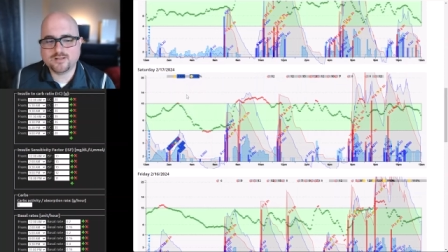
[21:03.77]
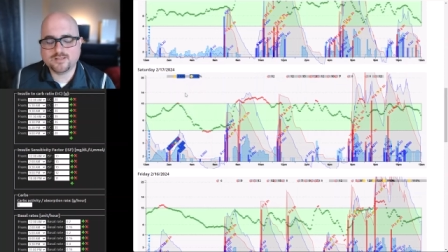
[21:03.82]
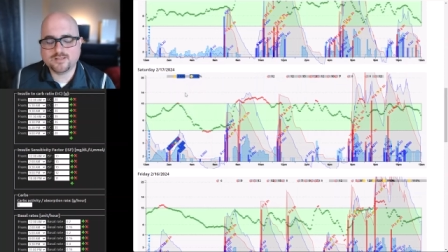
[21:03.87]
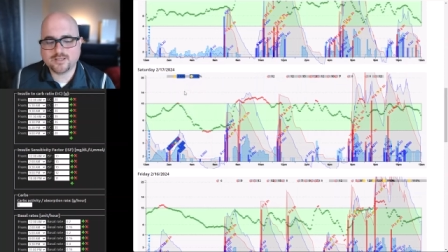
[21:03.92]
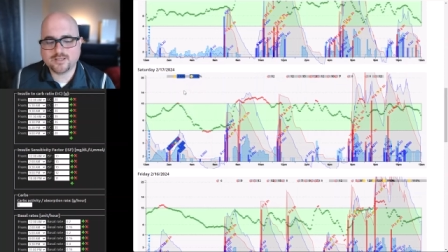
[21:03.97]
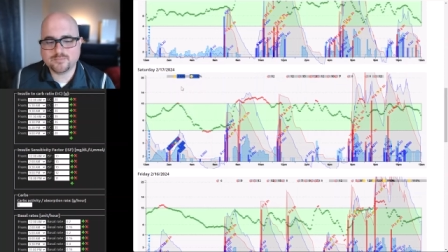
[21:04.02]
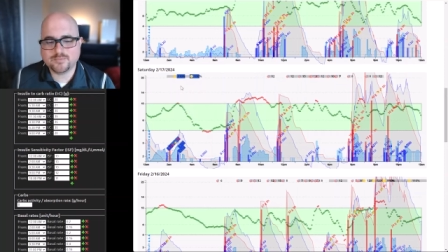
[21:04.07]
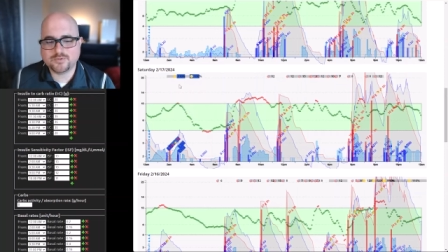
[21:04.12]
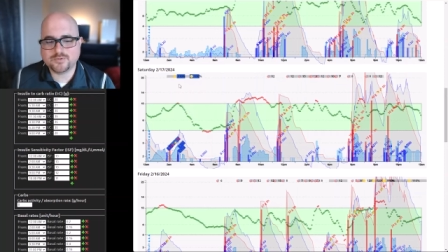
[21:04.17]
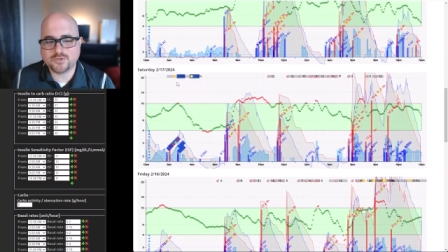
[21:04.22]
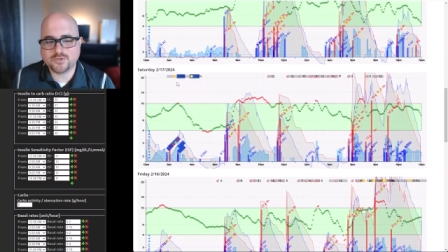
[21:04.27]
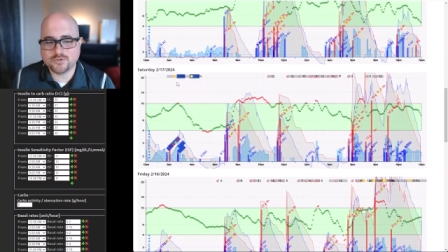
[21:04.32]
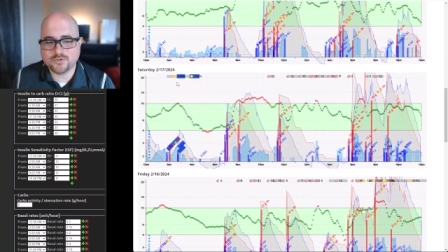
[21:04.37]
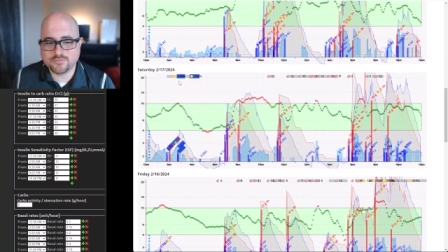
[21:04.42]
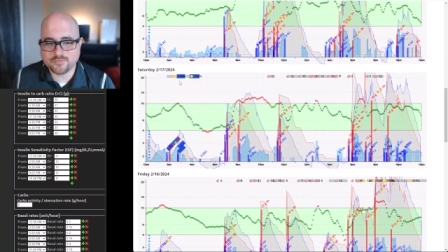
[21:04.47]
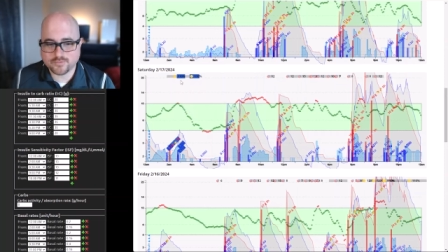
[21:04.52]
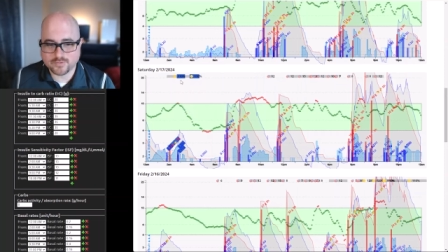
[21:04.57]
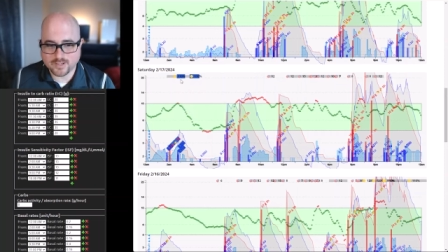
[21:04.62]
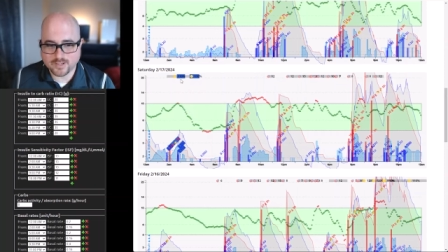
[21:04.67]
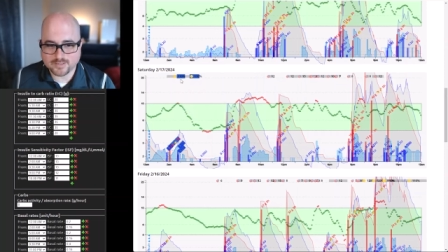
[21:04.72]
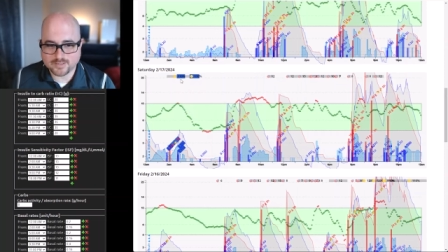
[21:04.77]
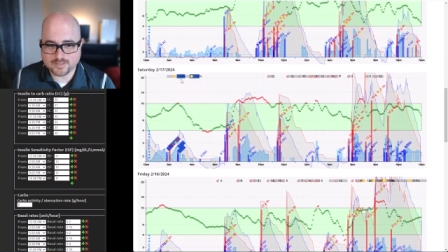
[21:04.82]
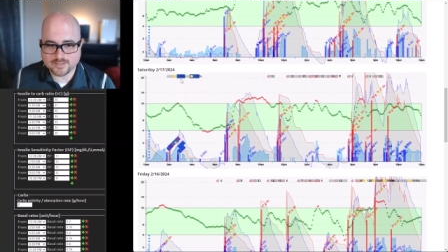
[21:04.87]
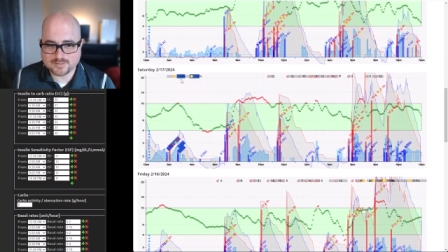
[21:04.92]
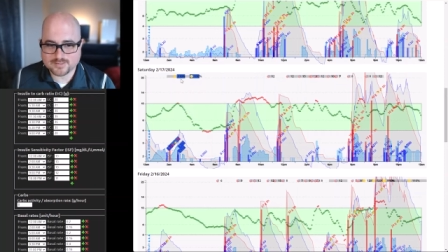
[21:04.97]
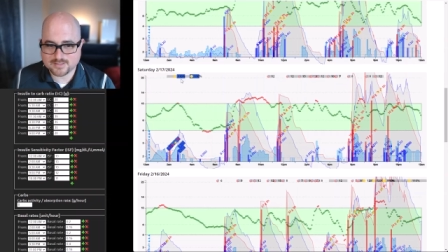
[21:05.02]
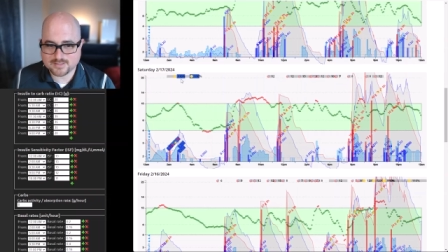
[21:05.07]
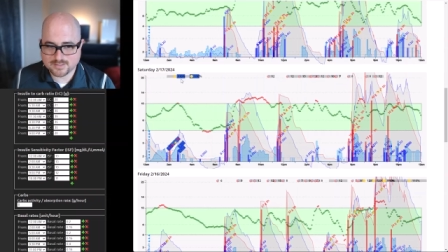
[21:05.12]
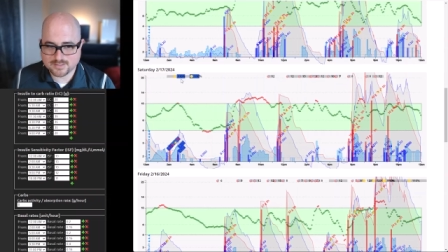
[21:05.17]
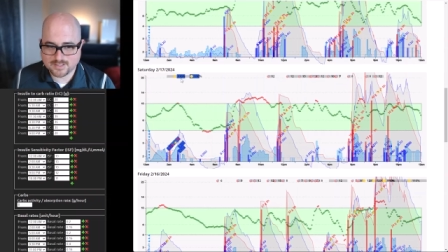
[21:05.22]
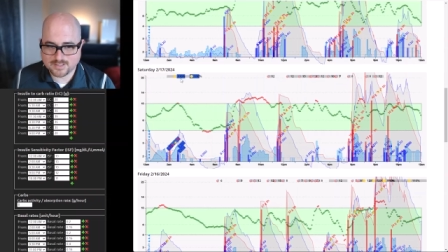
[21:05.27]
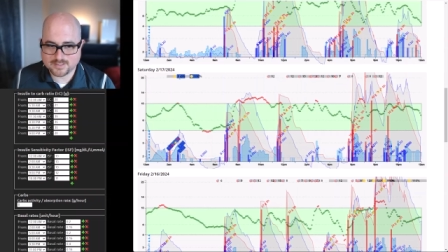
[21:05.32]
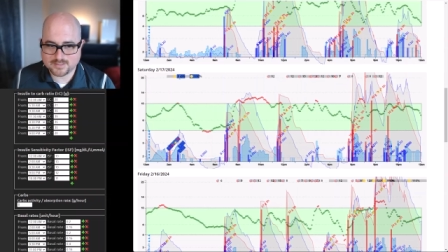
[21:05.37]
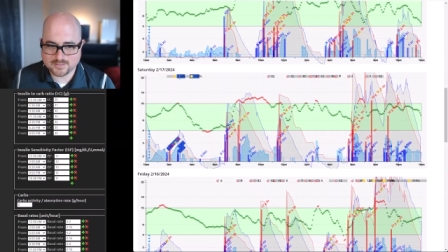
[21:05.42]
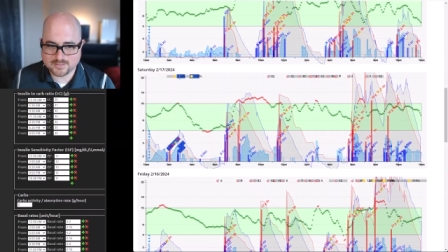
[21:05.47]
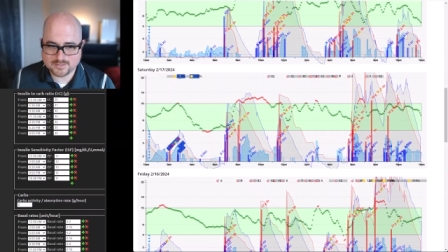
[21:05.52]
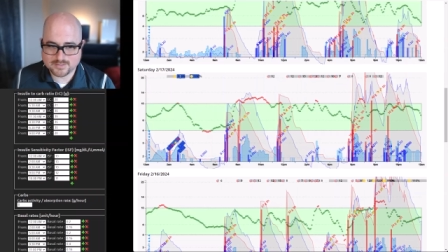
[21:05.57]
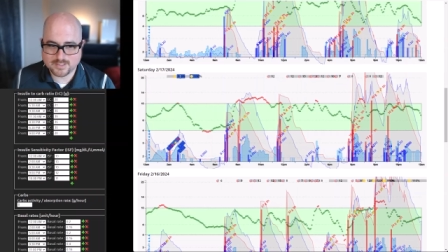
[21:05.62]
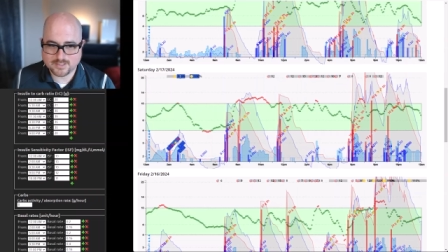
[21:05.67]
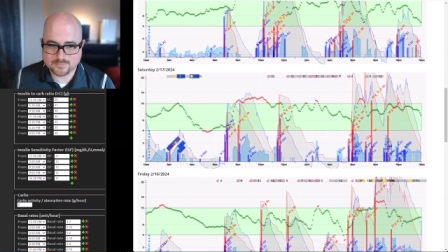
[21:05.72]
labeled override that says
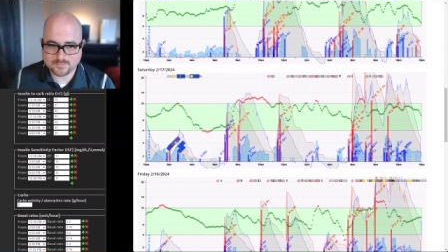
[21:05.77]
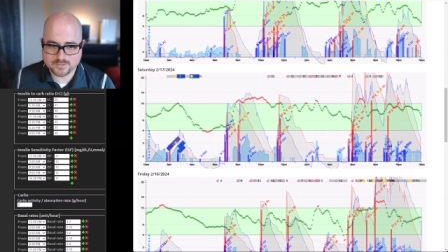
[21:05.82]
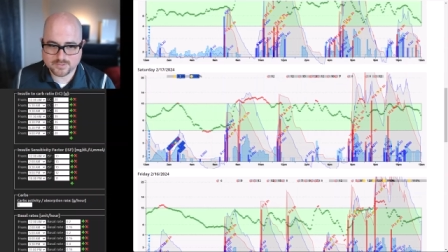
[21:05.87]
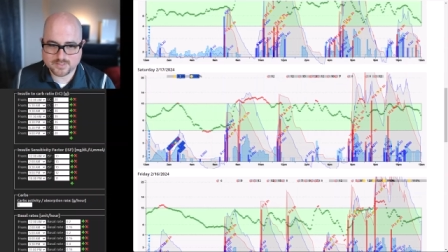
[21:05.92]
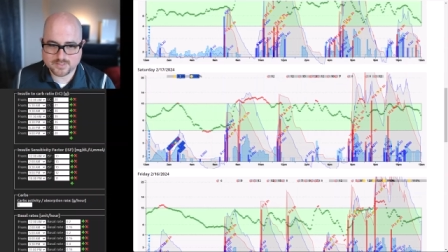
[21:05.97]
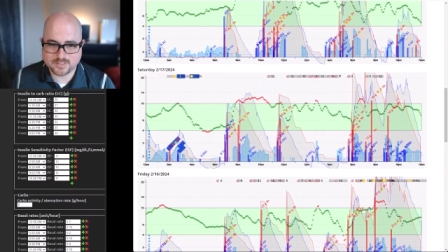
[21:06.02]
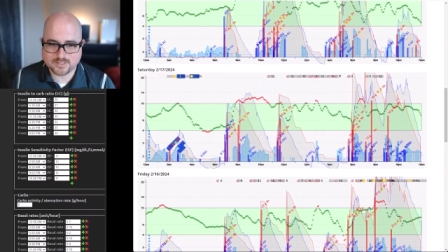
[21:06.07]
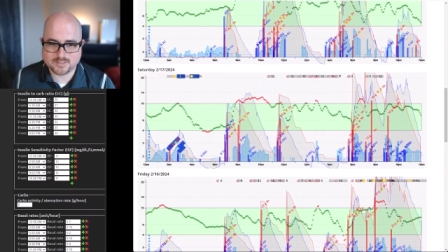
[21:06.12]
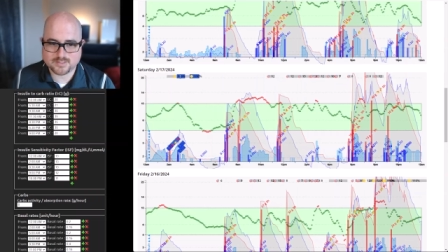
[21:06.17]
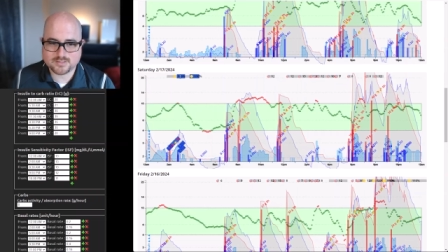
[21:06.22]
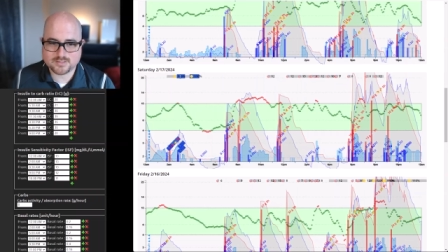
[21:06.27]
110%.